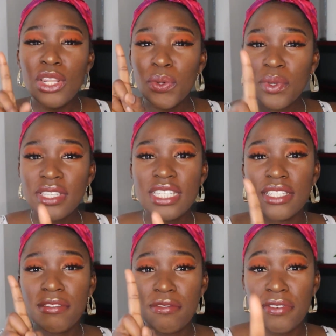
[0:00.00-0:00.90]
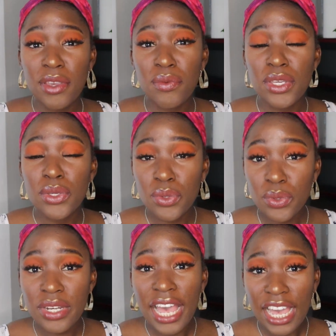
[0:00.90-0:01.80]
Louise is a very
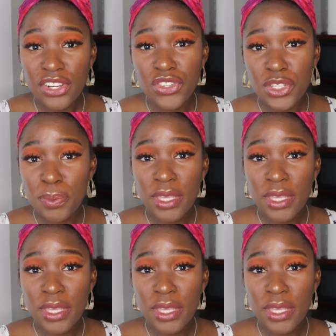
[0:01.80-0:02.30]
good actress,